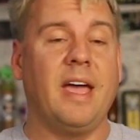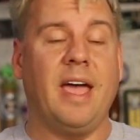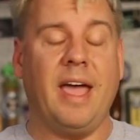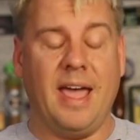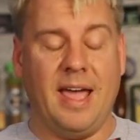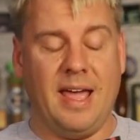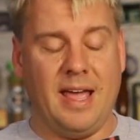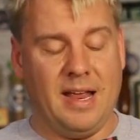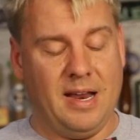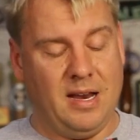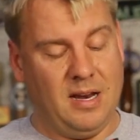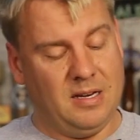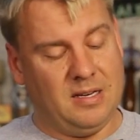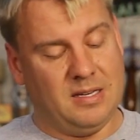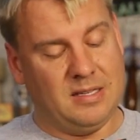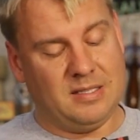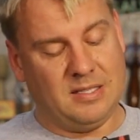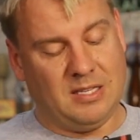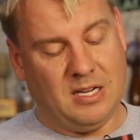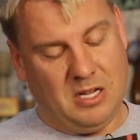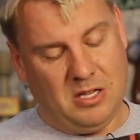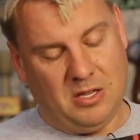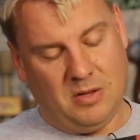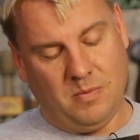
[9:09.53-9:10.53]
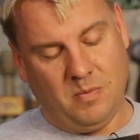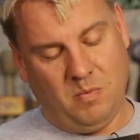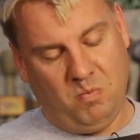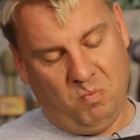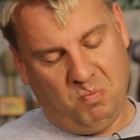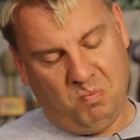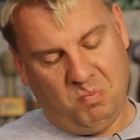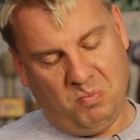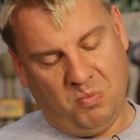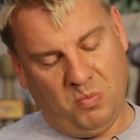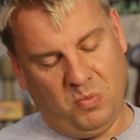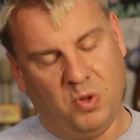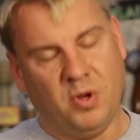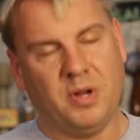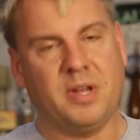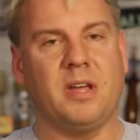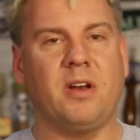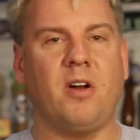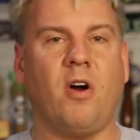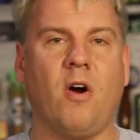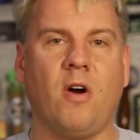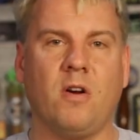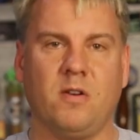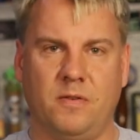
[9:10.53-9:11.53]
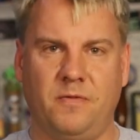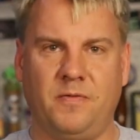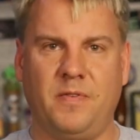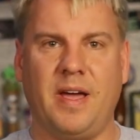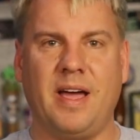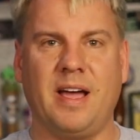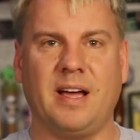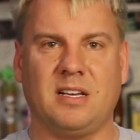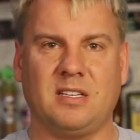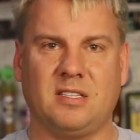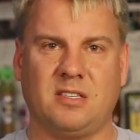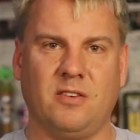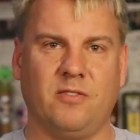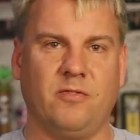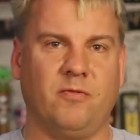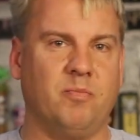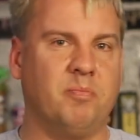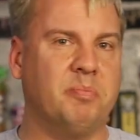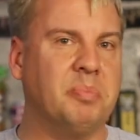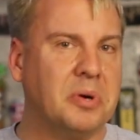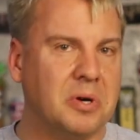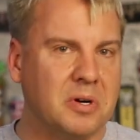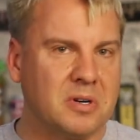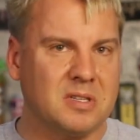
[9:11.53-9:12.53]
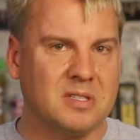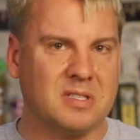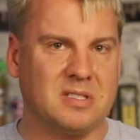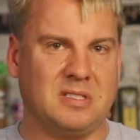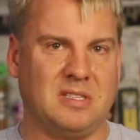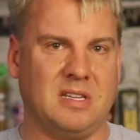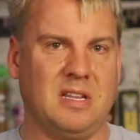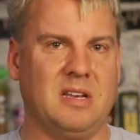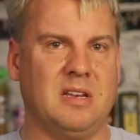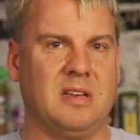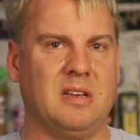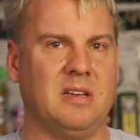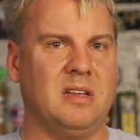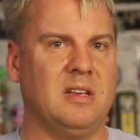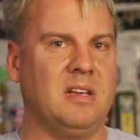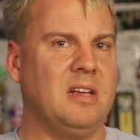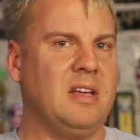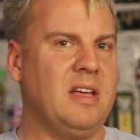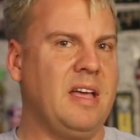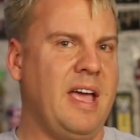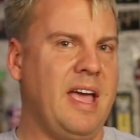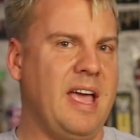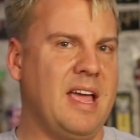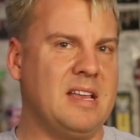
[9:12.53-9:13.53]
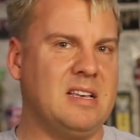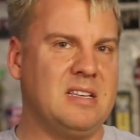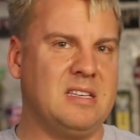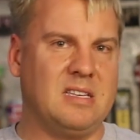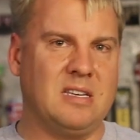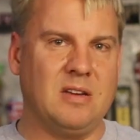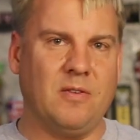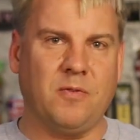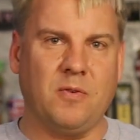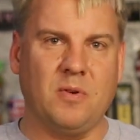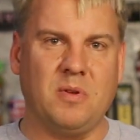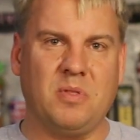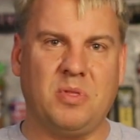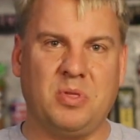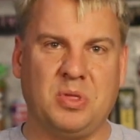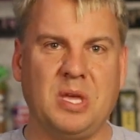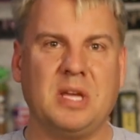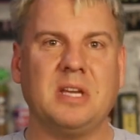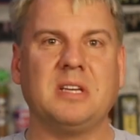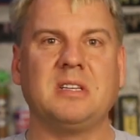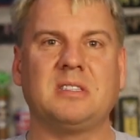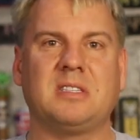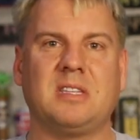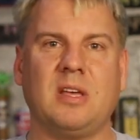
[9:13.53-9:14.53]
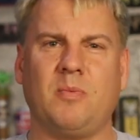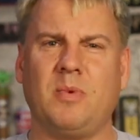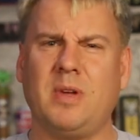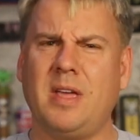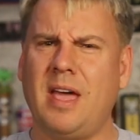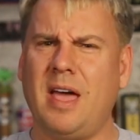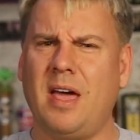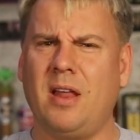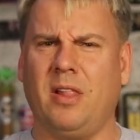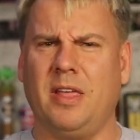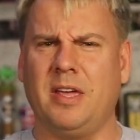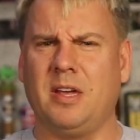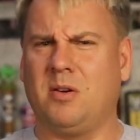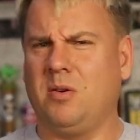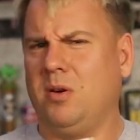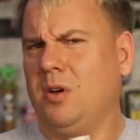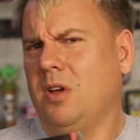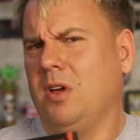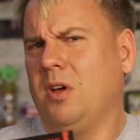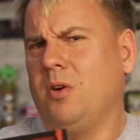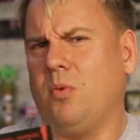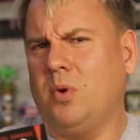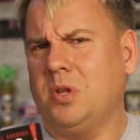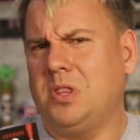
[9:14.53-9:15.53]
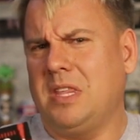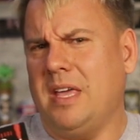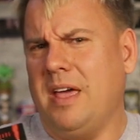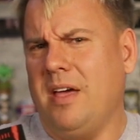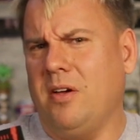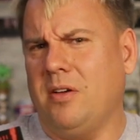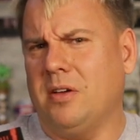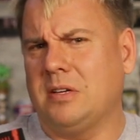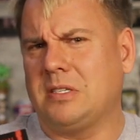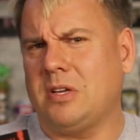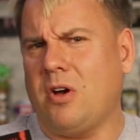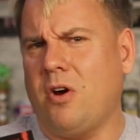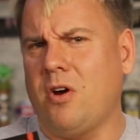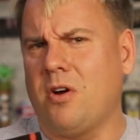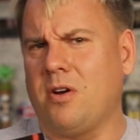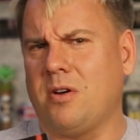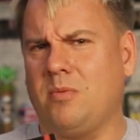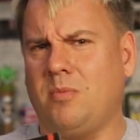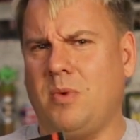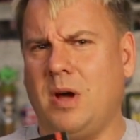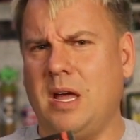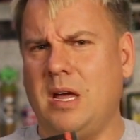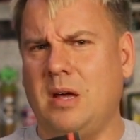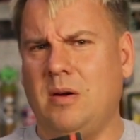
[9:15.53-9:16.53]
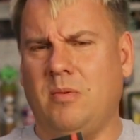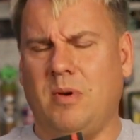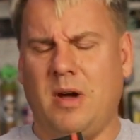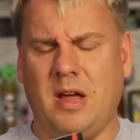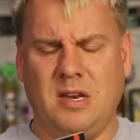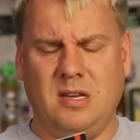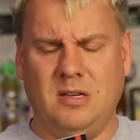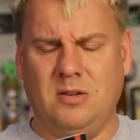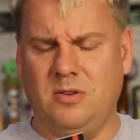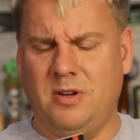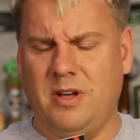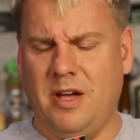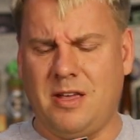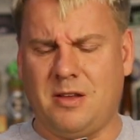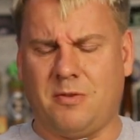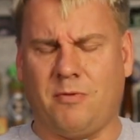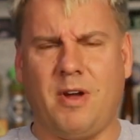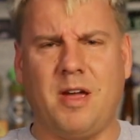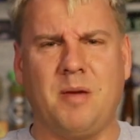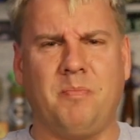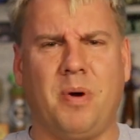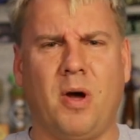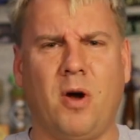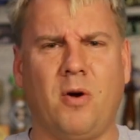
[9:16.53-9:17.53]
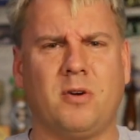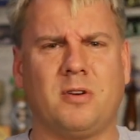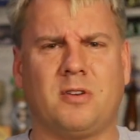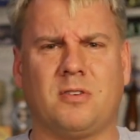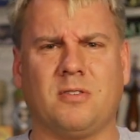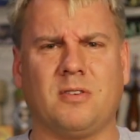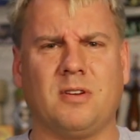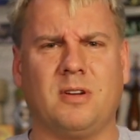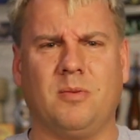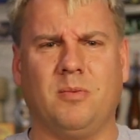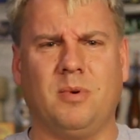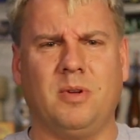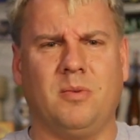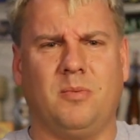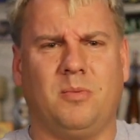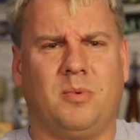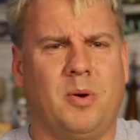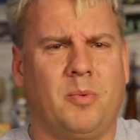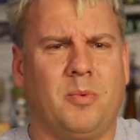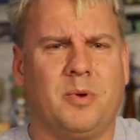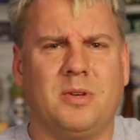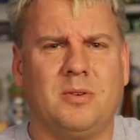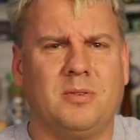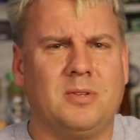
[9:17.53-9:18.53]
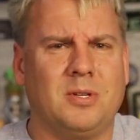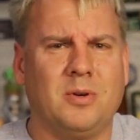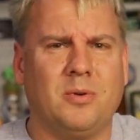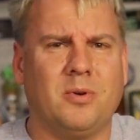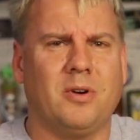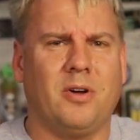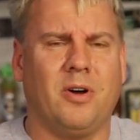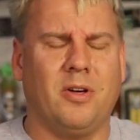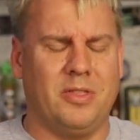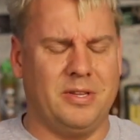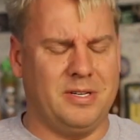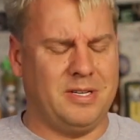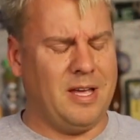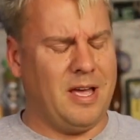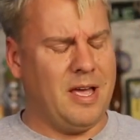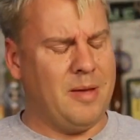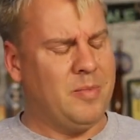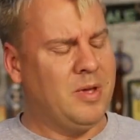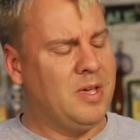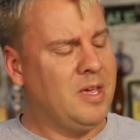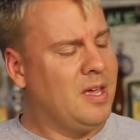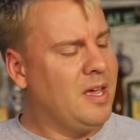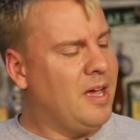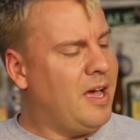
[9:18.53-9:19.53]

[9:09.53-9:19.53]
And to see them look at artifacts of books and different things that we had, like, what the hell is art? Why did you guys write poetry? What were you doing all the time?